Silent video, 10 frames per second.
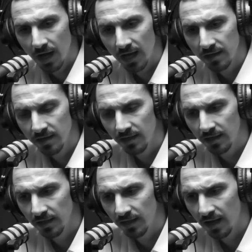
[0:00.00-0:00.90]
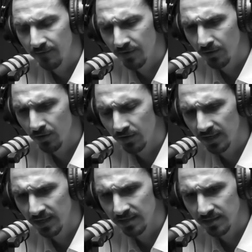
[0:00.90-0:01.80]
I think I'm very
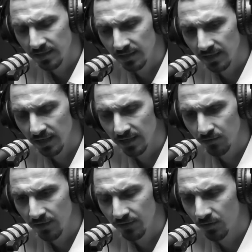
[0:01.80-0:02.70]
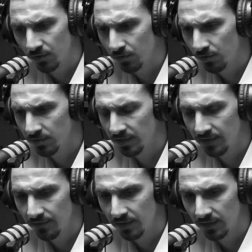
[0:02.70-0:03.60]
organized. I like to have control in
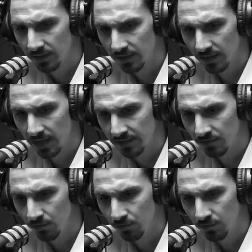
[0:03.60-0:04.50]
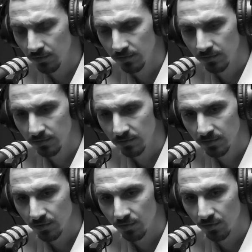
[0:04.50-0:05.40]
everything I do.
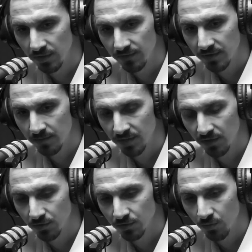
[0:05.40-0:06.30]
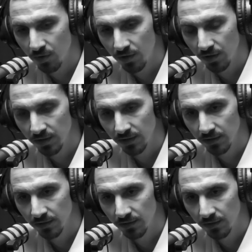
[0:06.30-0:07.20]
So if something goes wrong
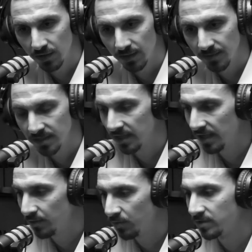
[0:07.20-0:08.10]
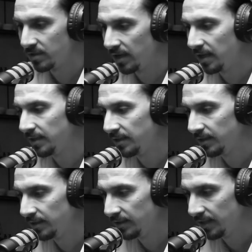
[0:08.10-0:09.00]
or a mistake was done,
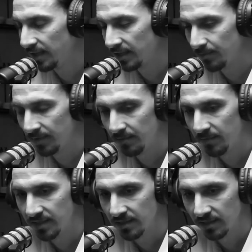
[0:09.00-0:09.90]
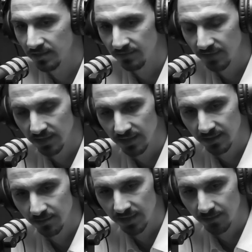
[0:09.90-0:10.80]
then I can blame myself. I
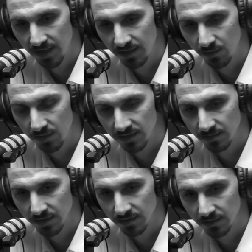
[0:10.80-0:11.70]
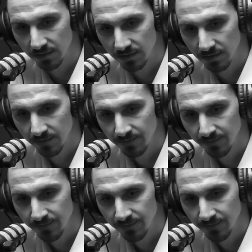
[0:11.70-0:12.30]
cannot blame other ones, because